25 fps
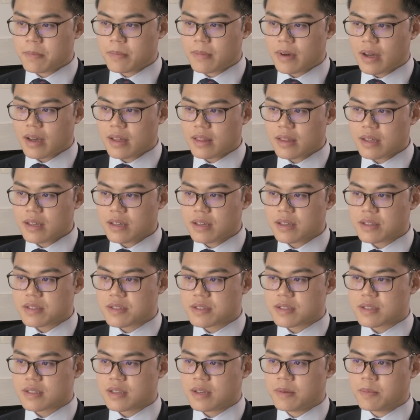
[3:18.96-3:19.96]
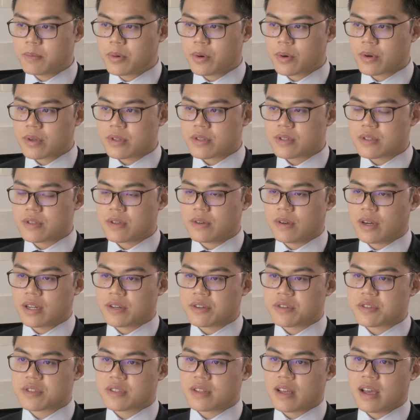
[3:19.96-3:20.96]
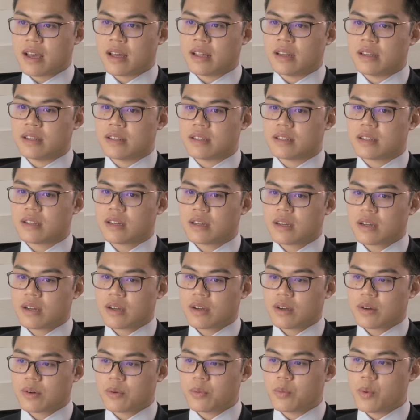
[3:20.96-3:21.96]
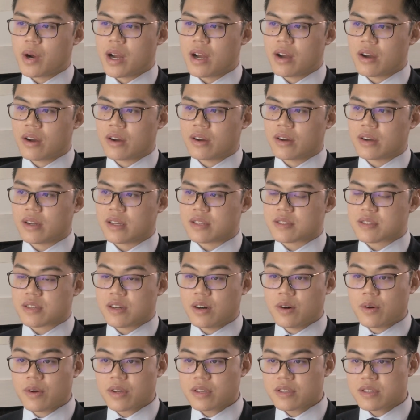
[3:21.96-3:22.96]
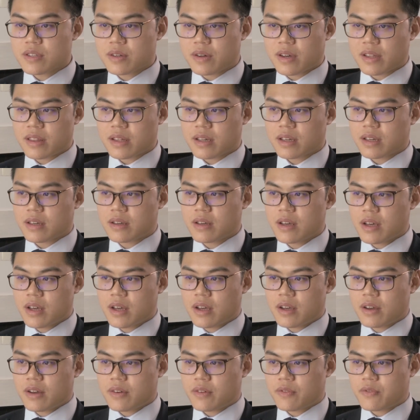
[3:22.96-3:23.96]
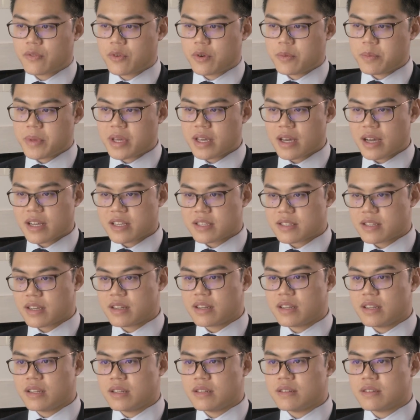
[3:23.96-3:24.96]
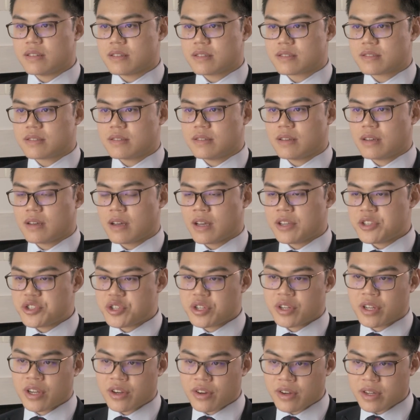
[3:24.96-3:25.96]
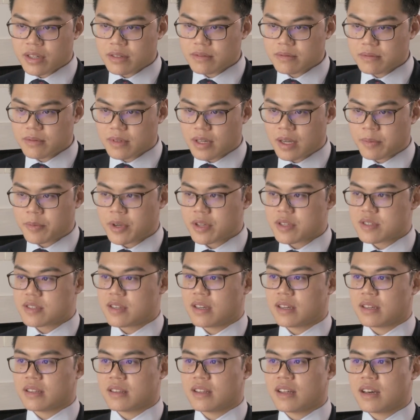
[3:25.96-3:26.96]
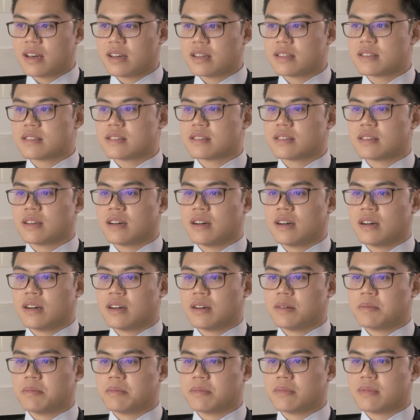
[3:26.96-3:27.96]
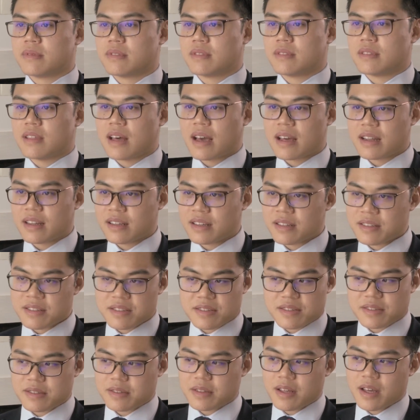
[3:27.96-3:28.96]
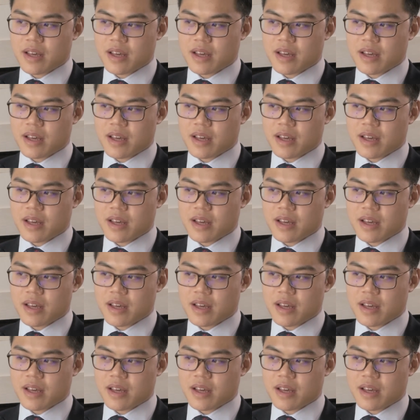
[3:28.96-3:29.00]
I think it's important to understand where it's going. So I think for me, I studied engineering. I'm not saying that that is,